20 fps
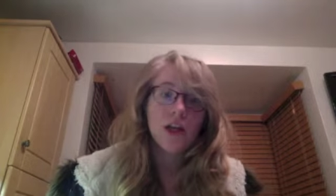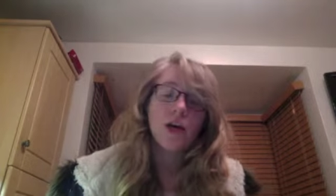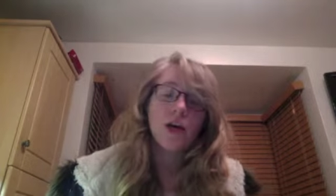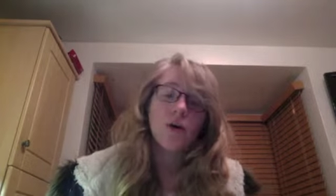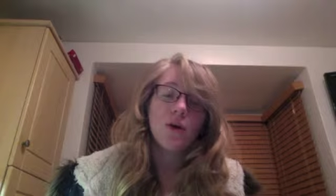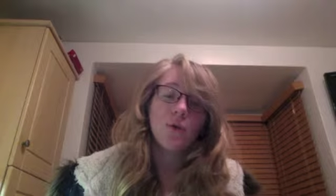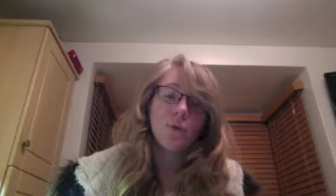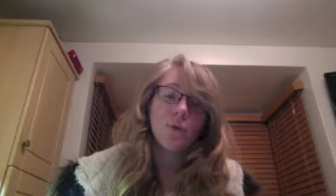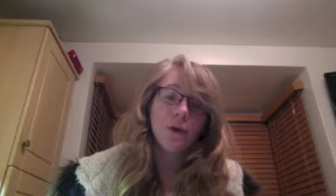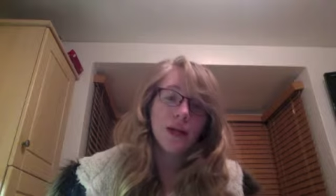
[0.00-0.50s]

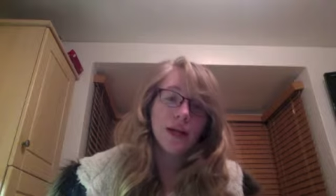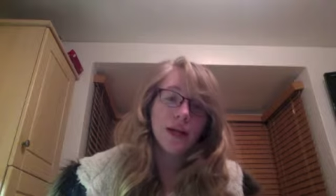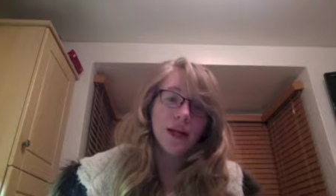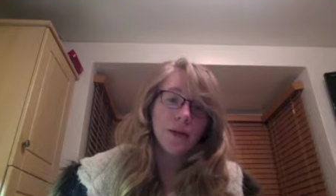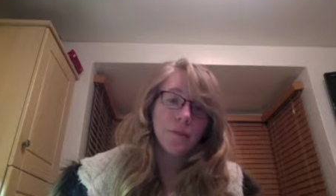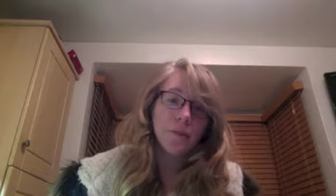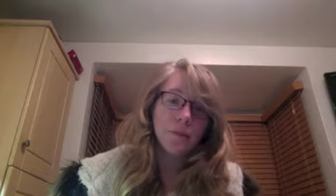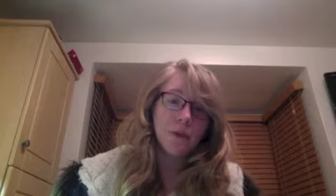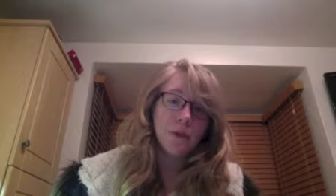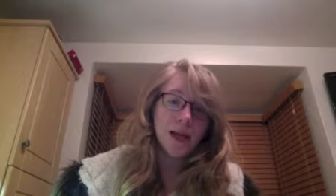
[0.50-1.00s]
we
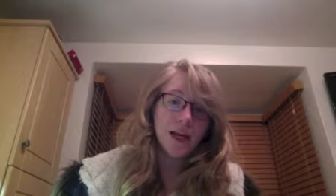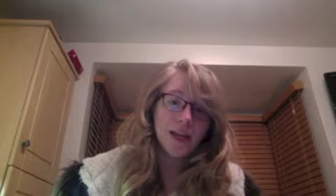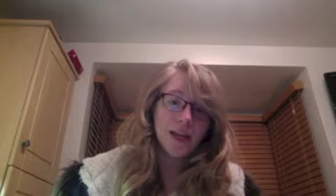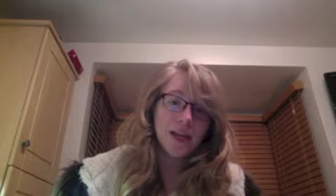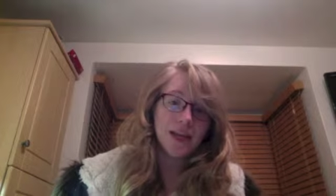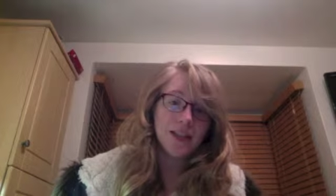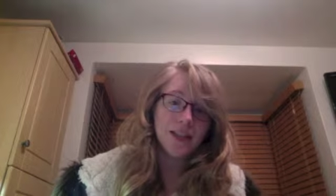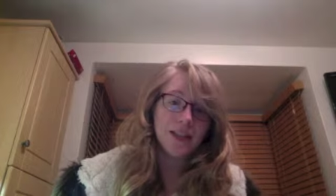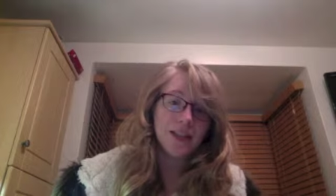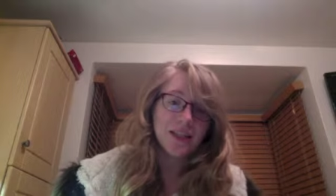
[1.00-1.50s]
made
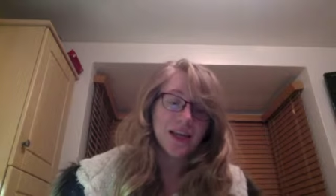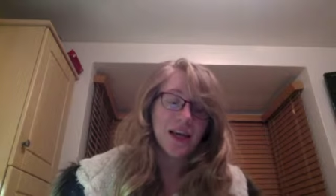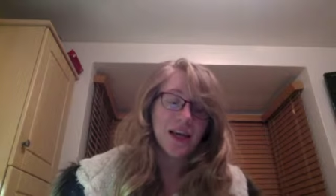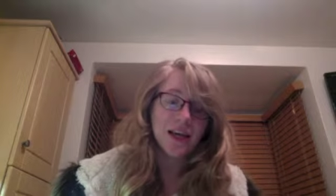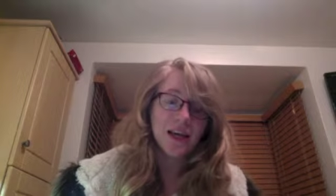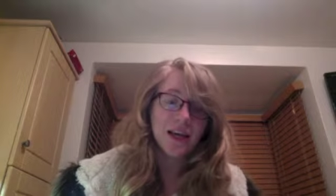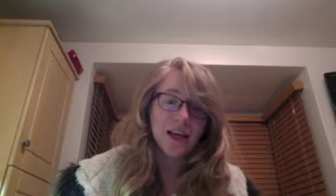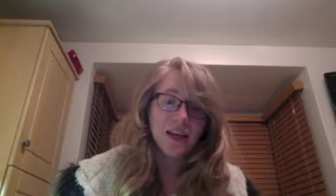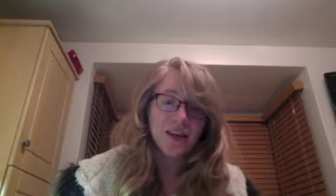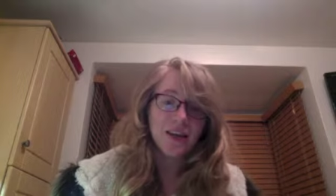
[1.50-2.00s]

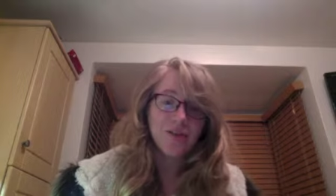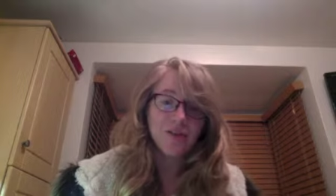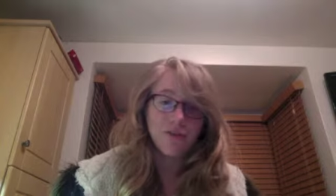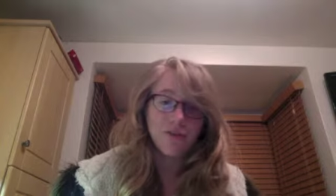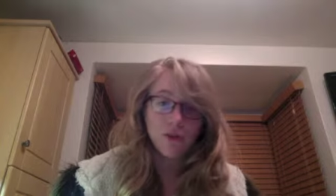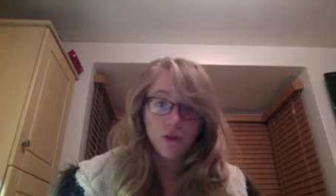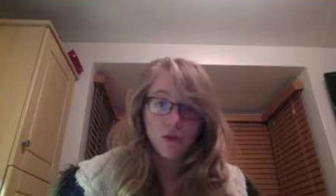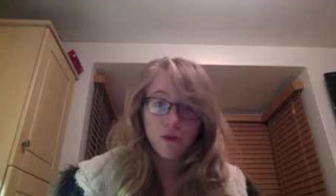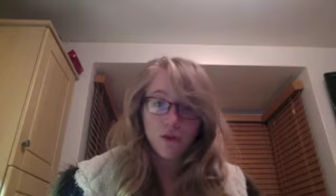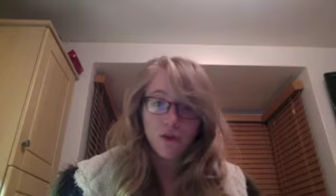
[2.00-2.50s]
a
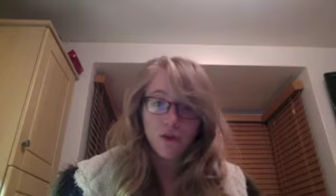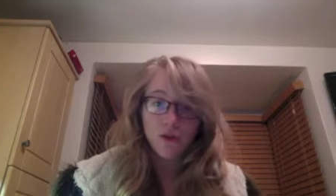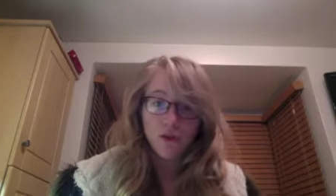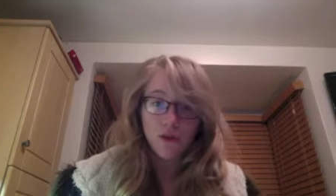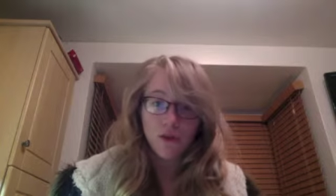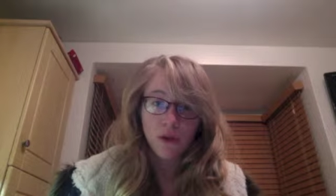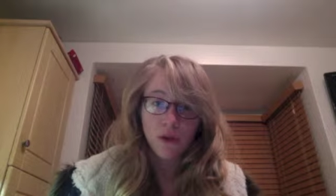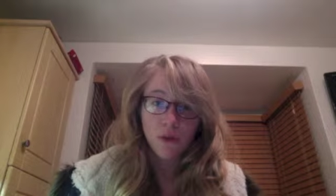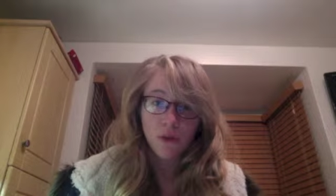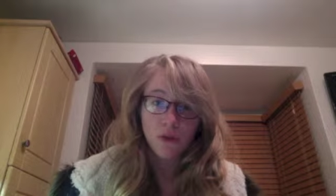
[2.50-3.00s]
full
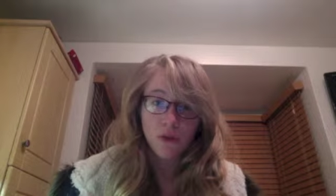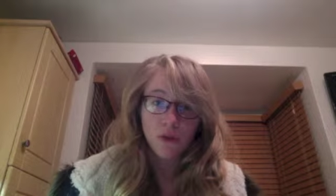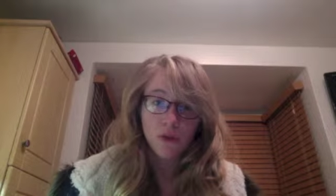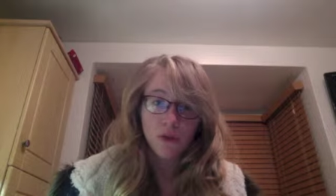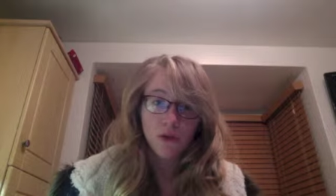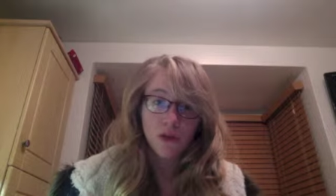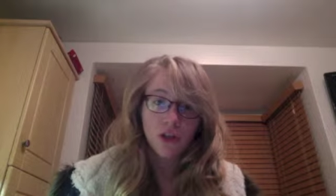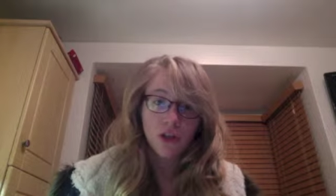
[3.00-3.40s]
storyboard